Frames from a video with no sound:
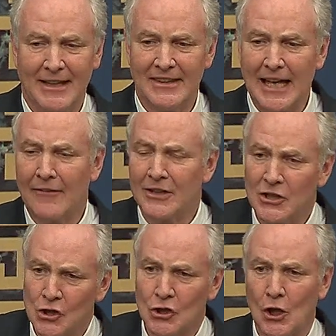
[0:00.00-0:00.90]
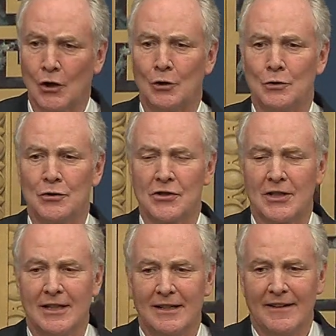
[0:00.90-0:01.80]
The evidence shows
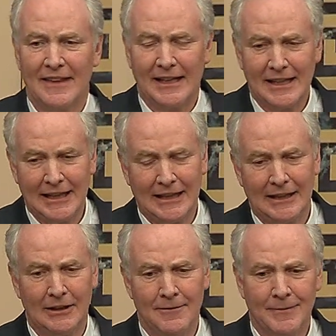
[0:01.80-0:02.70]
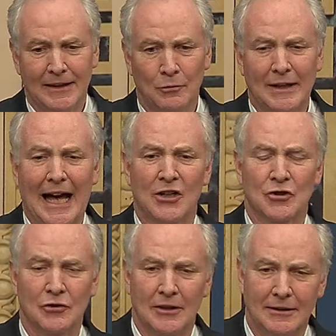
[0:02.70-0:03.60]
that he would
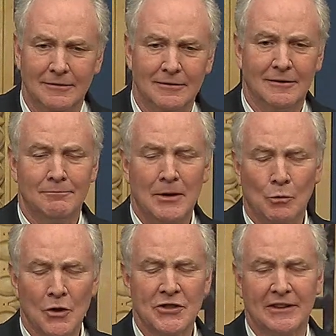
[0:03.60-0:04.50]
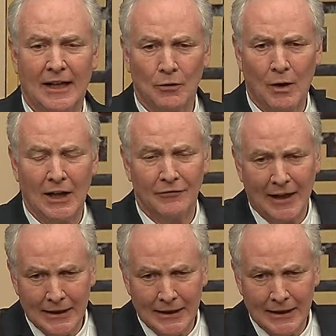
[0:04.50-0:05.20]
actually be worse than unqualified.